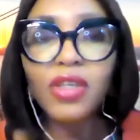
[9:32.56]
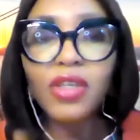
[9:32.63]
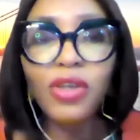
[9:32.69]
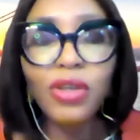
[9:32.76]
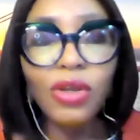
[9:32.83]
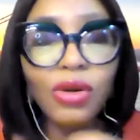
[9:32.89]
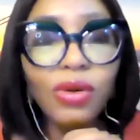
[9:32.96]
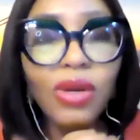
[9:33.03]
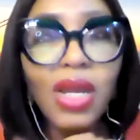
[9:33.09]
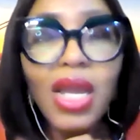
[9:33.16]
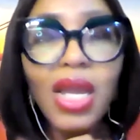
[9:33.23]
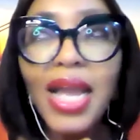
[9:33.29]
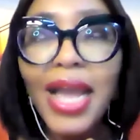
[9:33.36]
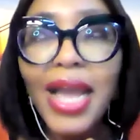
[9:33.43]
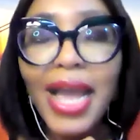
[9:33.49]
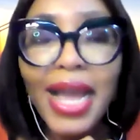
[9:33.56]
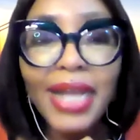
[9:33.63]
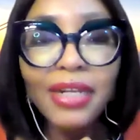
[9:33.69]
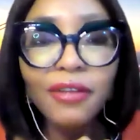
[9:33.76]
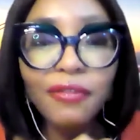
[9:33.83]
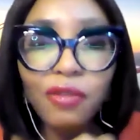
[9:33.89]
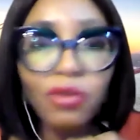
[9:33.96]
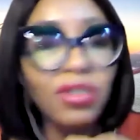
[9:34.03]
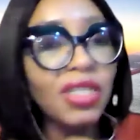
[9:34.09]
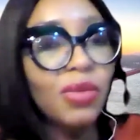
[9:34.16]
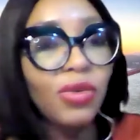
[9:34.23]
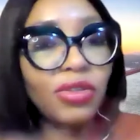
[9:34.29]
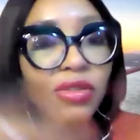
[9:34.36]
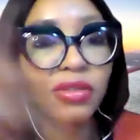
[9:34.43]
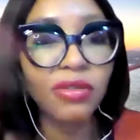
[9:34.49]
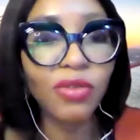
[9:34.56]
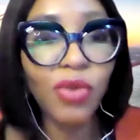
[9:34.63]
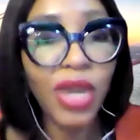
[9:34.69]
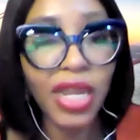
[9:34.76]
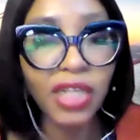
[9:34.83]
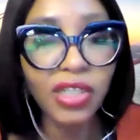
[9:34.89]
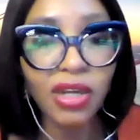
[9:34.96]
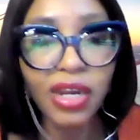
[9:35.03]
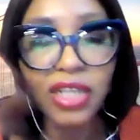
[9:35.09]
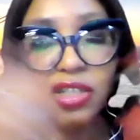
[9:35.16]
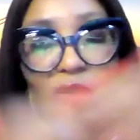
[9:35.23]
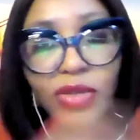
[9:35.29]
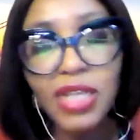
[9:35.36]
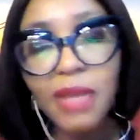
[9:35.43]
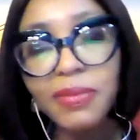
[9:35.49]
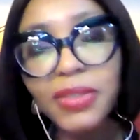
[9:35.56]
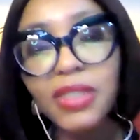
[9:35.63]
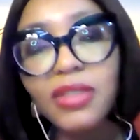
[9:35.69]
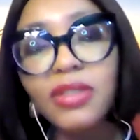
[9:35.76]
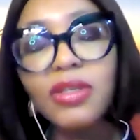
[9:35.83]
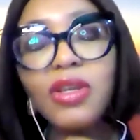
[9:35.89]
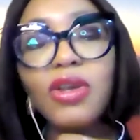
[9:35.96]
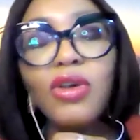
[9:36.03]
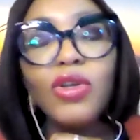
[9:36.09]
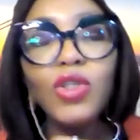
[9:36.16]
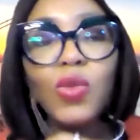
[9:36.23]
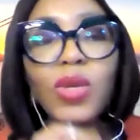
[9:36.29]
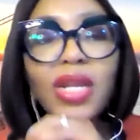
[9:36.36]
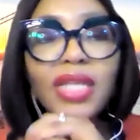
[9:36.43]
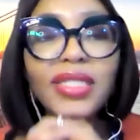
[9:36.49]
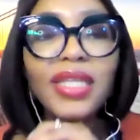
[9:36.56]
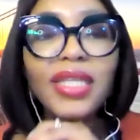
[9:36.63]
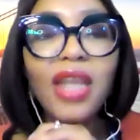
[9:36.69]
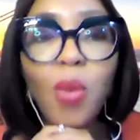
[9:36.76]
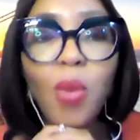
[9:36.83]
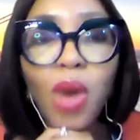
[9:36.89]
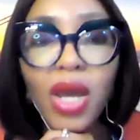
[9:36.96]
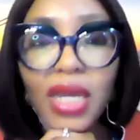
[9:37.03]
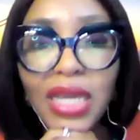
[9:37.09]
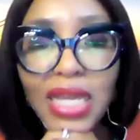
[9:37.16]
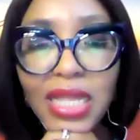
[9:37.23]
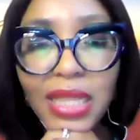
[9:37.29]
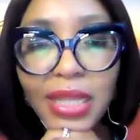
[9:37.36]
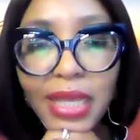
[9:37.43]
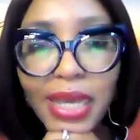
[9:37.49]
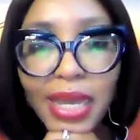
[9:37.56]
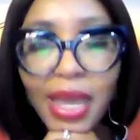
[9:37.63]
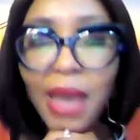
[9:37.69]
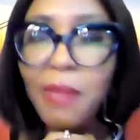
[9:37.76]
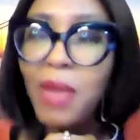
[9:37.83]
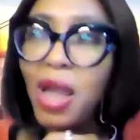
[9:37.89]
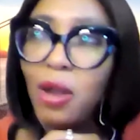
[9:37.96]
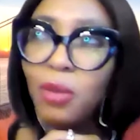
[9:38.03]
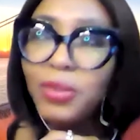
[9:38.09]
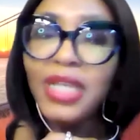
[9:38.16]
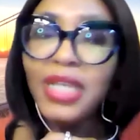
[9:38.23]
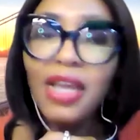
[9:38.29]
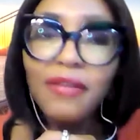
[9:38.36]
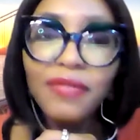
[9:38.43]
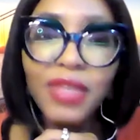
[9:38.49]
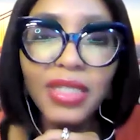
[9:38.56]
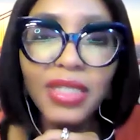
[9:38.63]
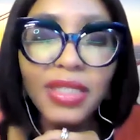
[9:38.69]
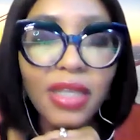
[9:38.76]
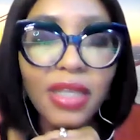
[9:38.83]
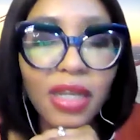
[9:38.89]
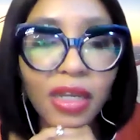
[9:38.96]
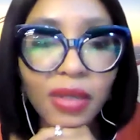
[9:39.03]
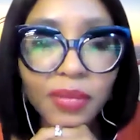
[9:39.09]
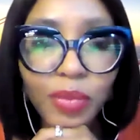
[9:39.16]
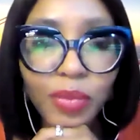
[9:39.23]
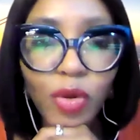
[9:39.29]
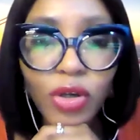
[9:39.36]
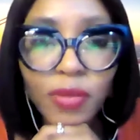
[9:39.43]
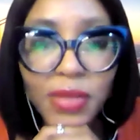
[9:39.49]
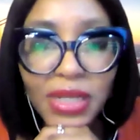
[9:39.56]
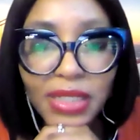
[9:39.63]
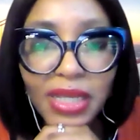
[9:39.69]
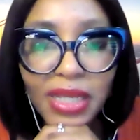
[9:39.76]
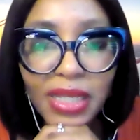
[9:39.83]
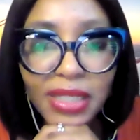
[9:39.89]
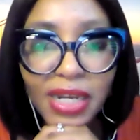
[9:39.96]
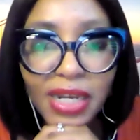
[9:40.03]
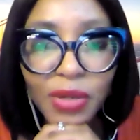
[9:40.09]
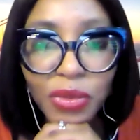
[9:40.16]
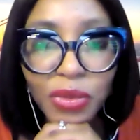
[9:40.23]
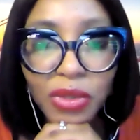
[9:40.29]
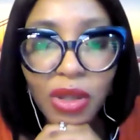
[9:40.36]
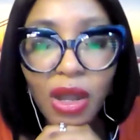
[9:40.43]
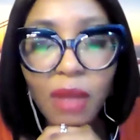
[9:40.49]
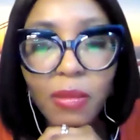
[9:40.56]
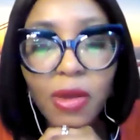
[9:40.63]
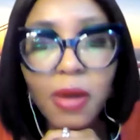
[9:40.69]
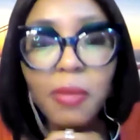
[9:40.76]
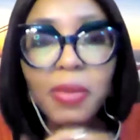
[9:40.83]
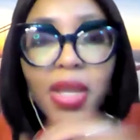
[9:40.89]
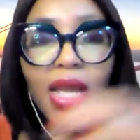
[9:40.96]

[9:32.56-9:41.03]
You know? And of course, there was no HR. HR was absent. So when I started working there, I observed these board meetings that will come up.